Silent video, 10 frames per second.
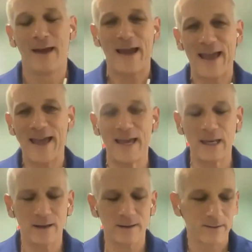
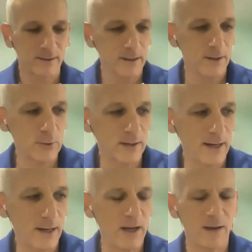And,
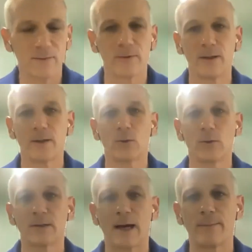today we have a really cool
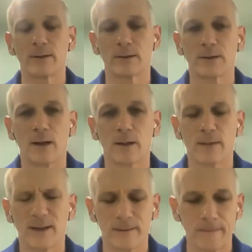topic to talk
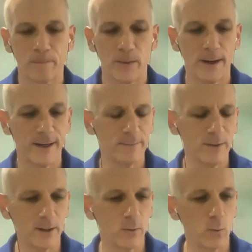about.
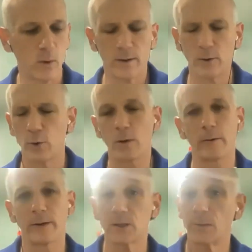Whether you are
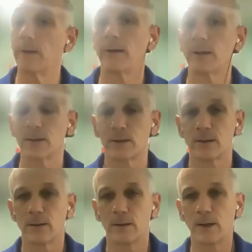an experienced
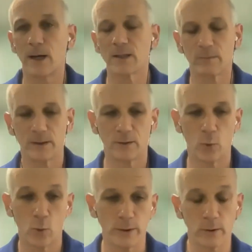yachtsman
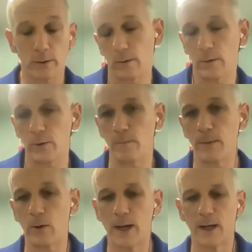or you're new to
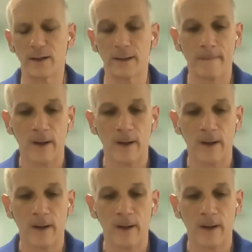boat handling,